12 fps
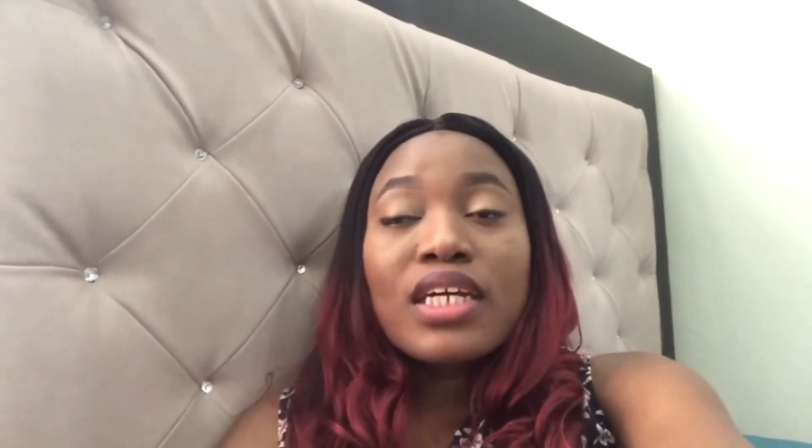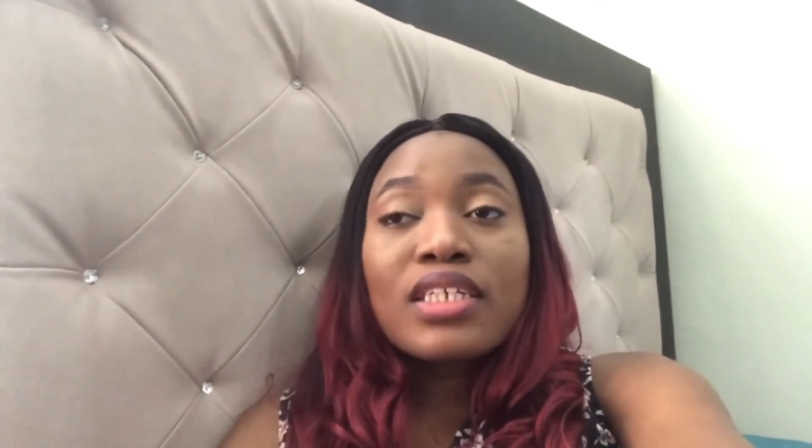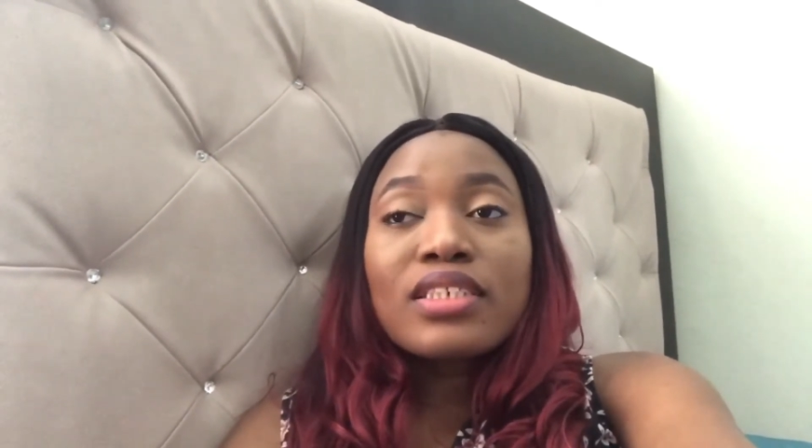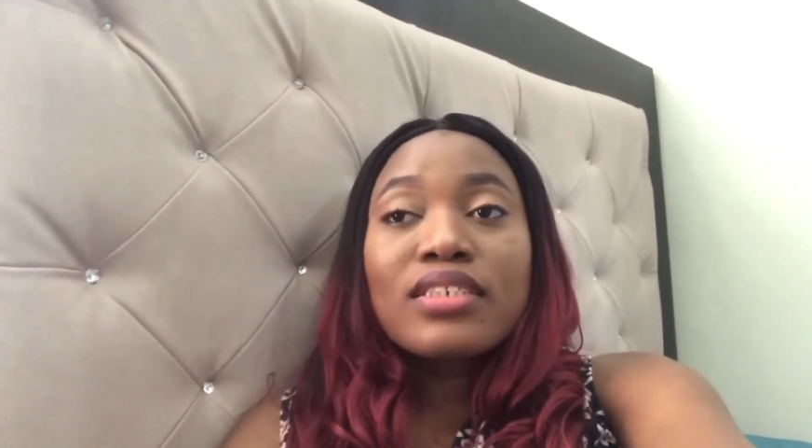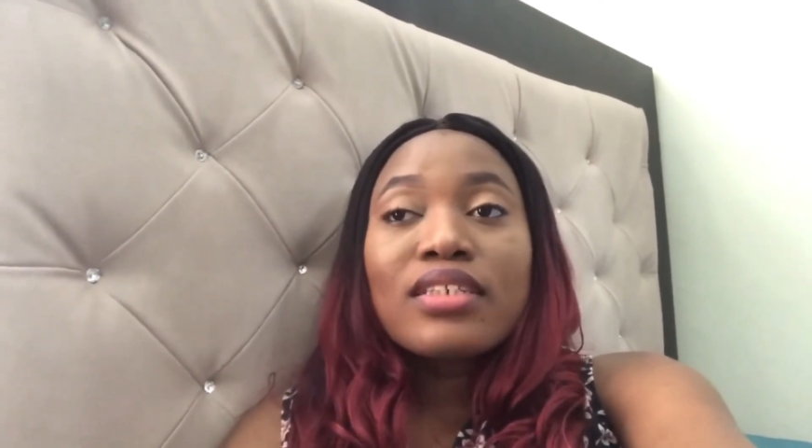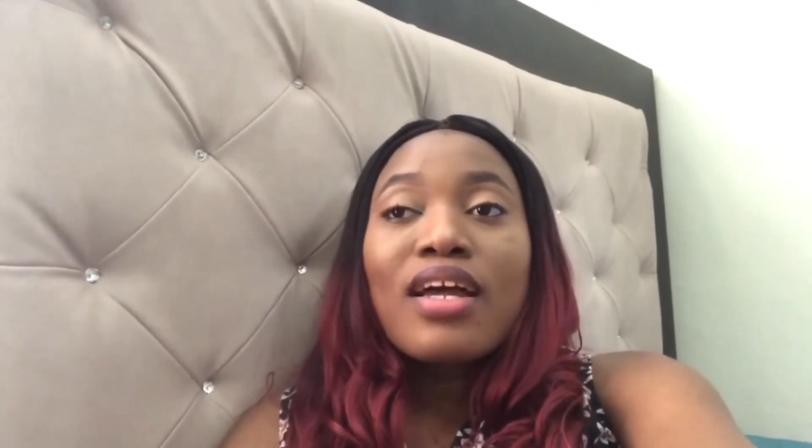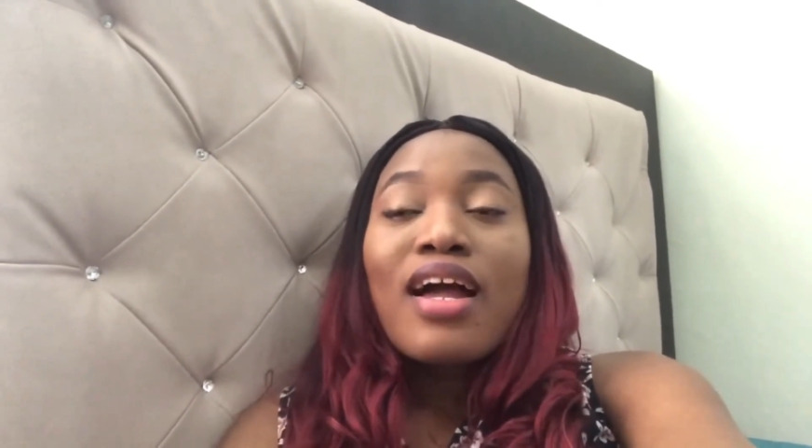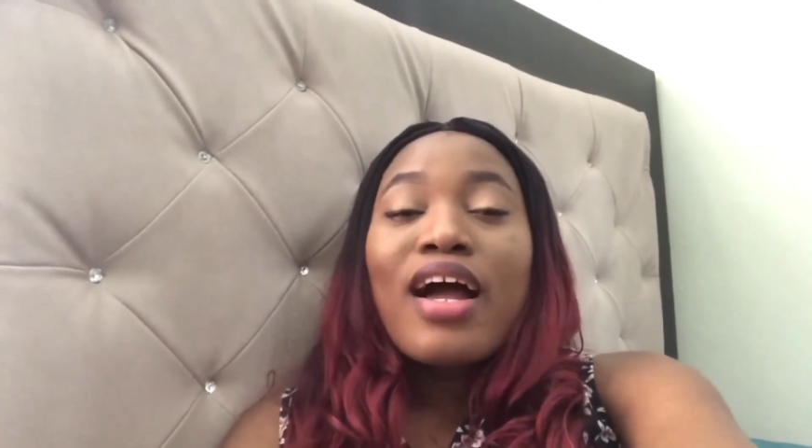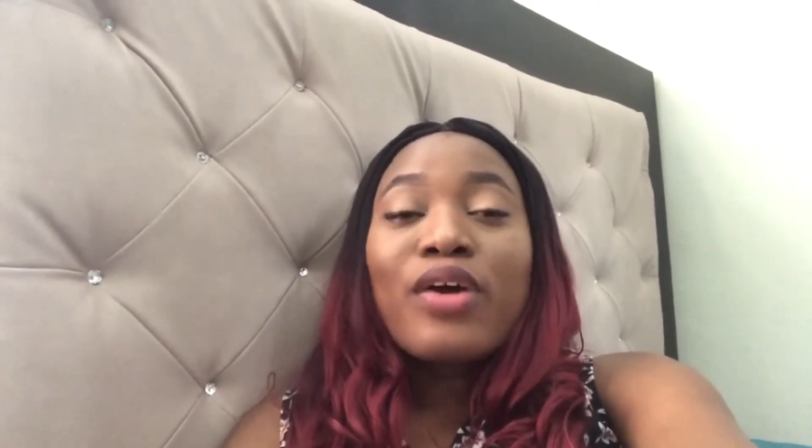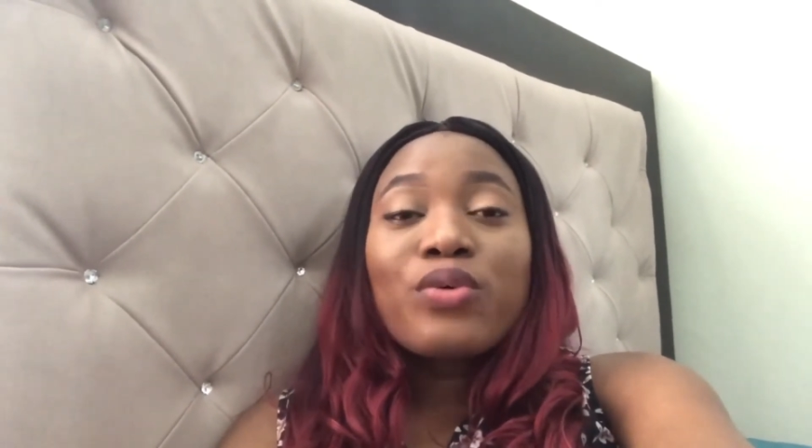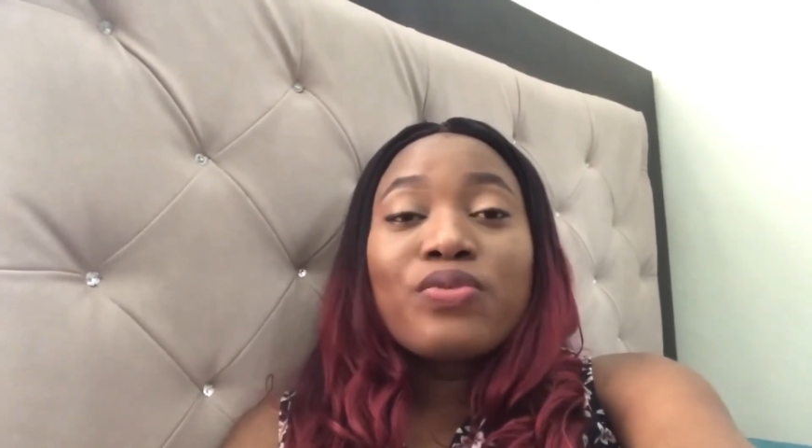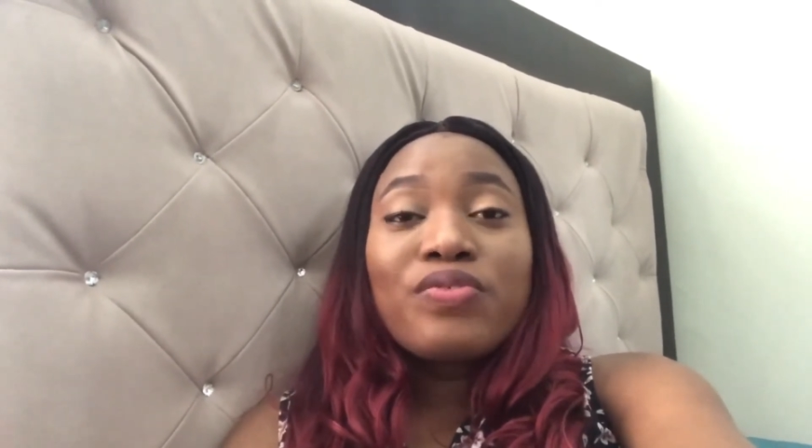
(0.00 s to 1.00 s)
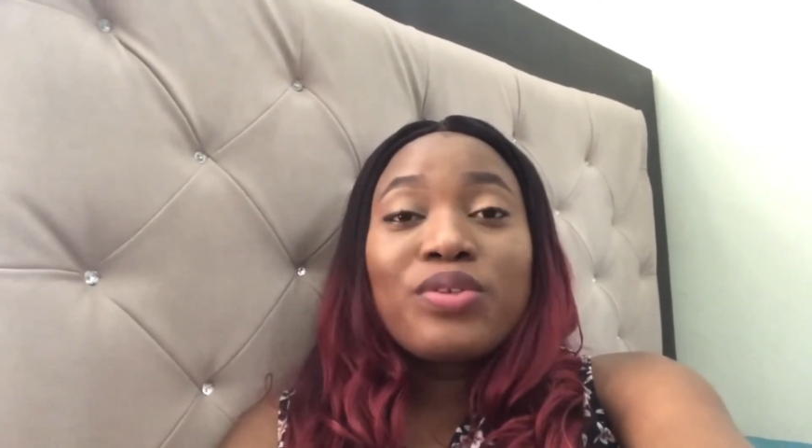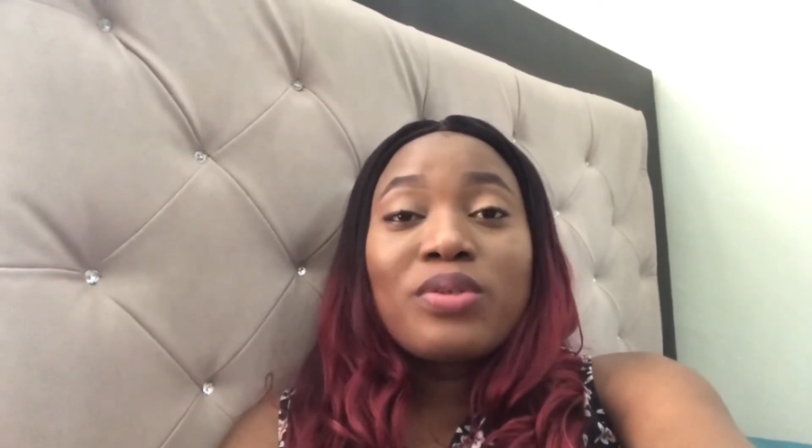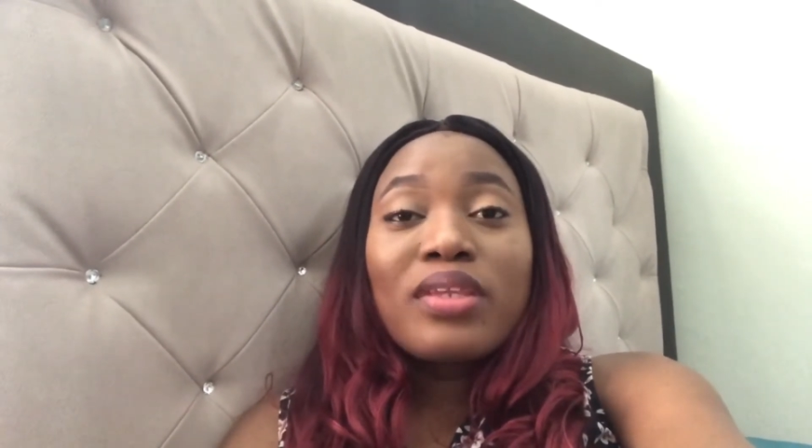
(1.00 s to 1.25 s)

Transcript: and I could feel